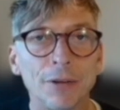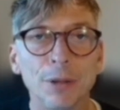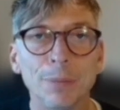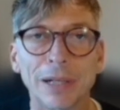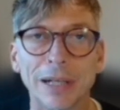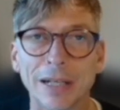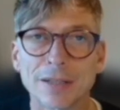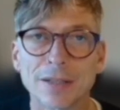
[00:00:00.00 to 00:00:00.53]
you
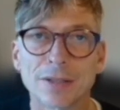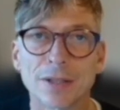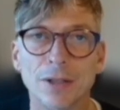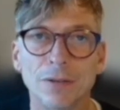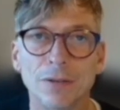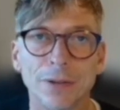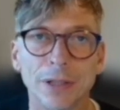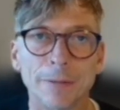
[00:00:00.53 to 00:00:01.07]
plan to
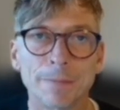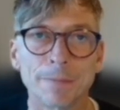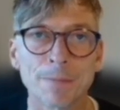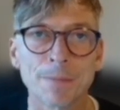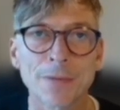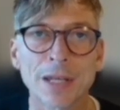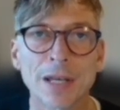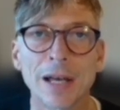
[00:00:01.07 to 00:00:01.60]
solve it.
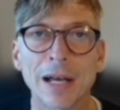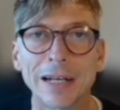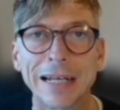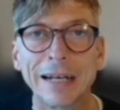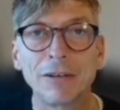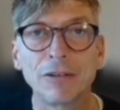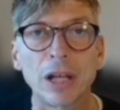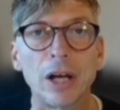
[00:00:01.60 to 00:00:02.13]
And
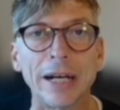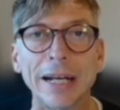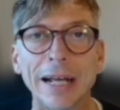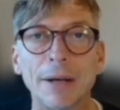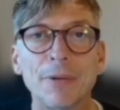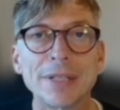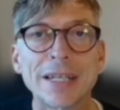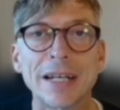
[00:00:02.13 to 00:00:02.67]
outline
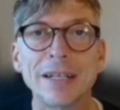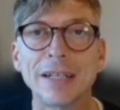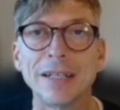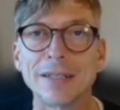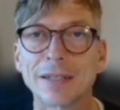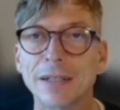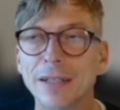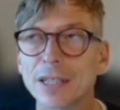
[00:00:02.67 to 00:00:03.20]
how
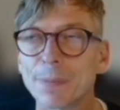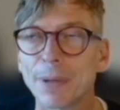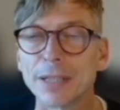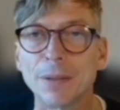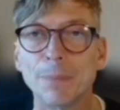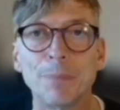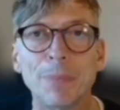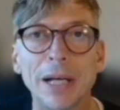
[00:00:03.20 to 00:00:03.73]
attendees can
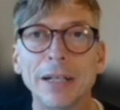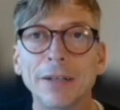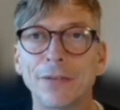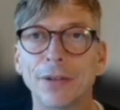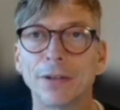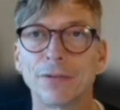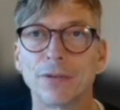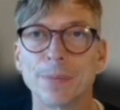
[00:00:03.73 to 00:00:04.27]
expect to
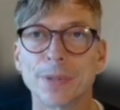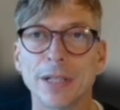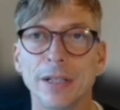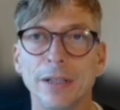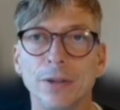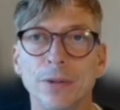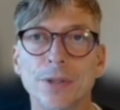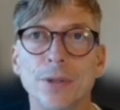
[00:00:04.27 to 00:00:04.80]
benefit from
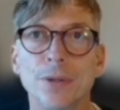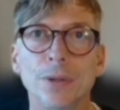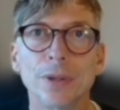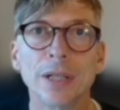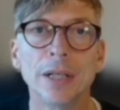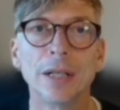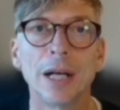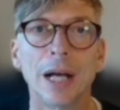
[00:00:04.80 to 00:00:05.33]
seeing your
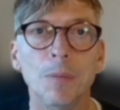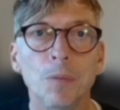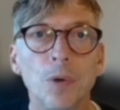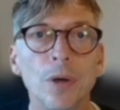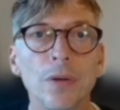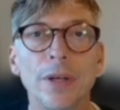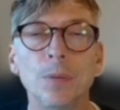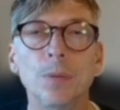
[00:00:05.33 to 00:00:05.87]
talk and
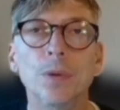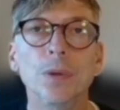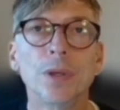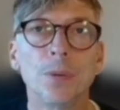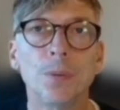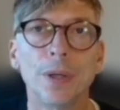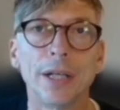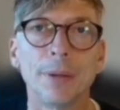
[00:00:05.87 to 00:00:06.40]
what they'll
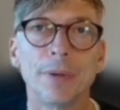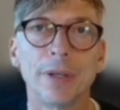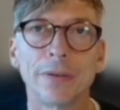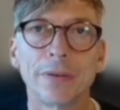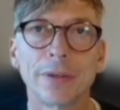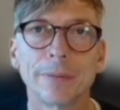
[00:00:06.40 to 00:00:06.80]
walk away with.